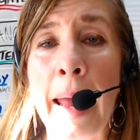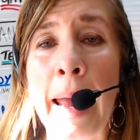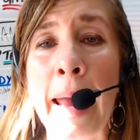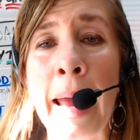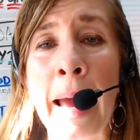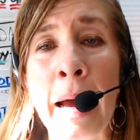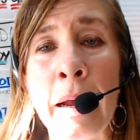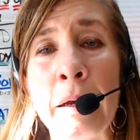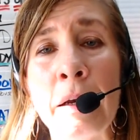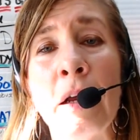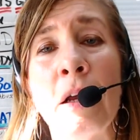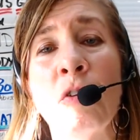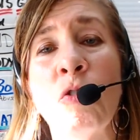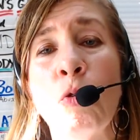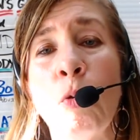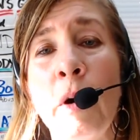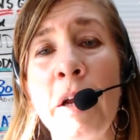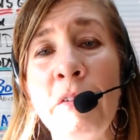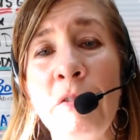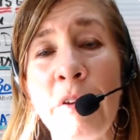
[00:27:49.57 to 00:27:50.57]
at
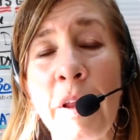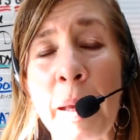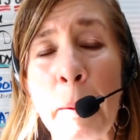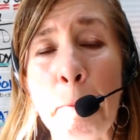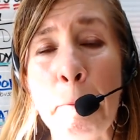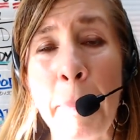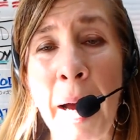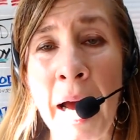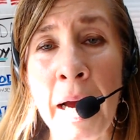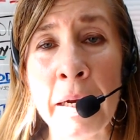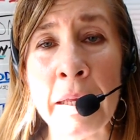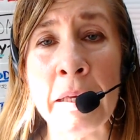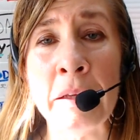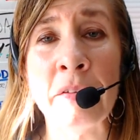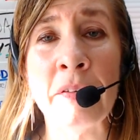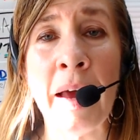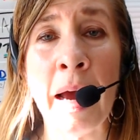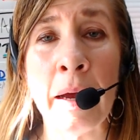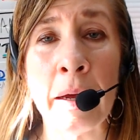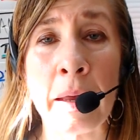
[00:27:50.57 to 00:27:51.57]

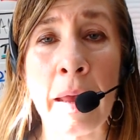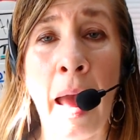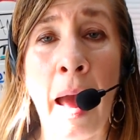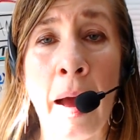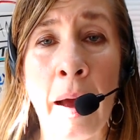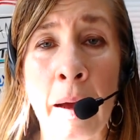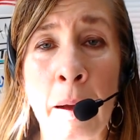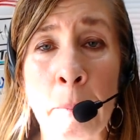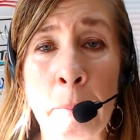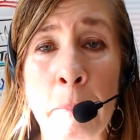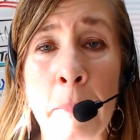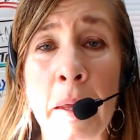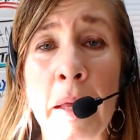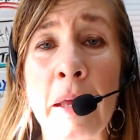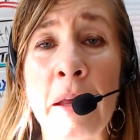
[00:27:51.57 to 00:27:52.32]
twinflamebody.com